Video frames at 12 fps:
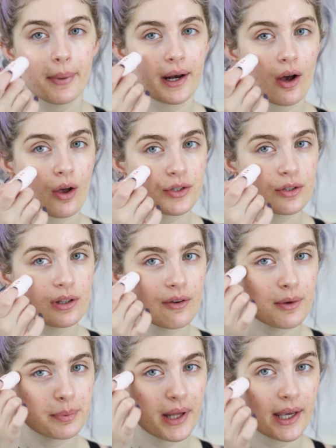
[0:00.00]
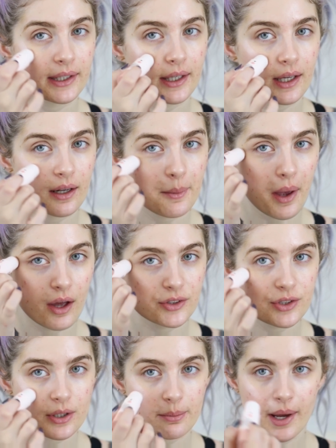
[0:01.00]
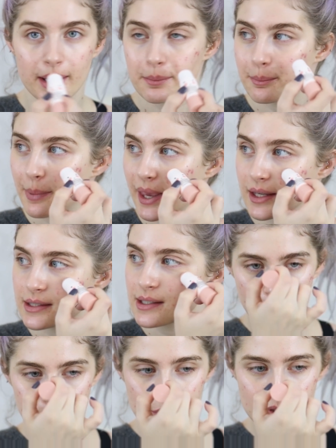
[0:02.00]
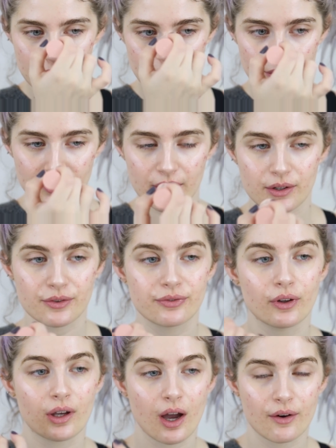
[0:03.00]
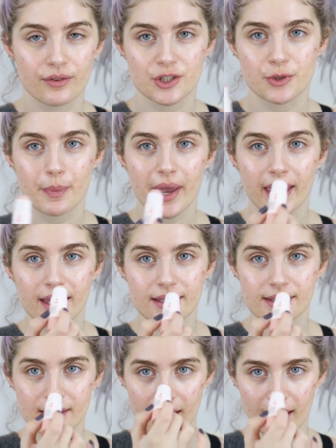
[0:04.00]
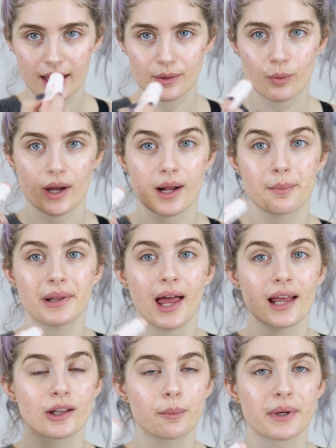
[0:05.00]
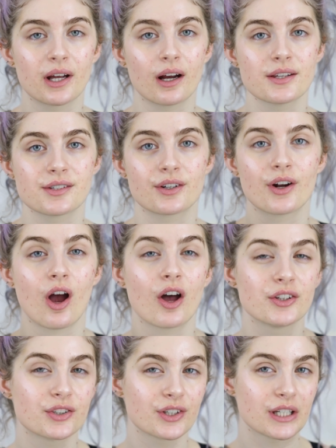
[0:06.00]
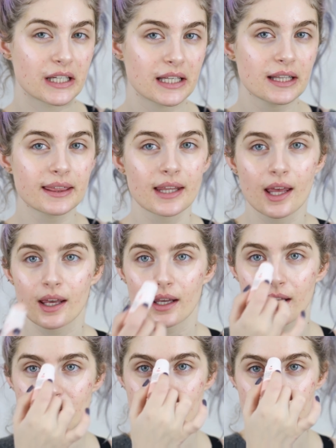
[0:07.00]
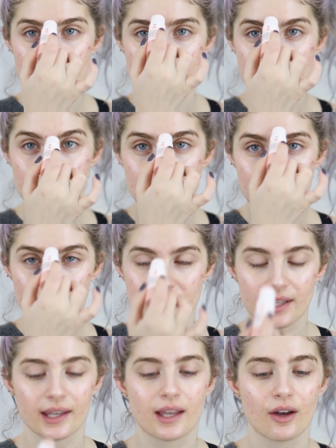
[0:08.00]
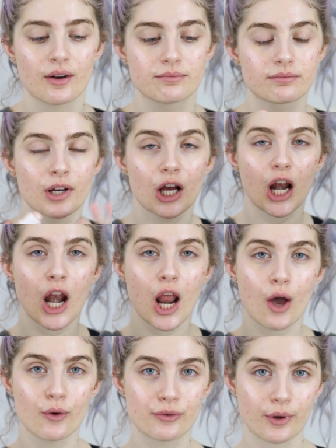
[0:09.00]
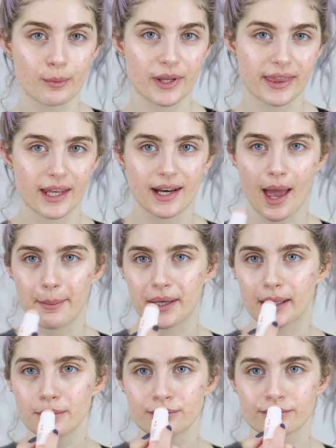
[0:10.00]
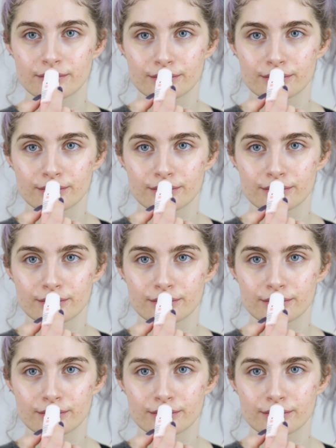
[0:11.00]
But I also love applying it under my base. I'm using a very full coverage base, and when I apply Luminizer underneath, it's just, there's like a glow from within happening.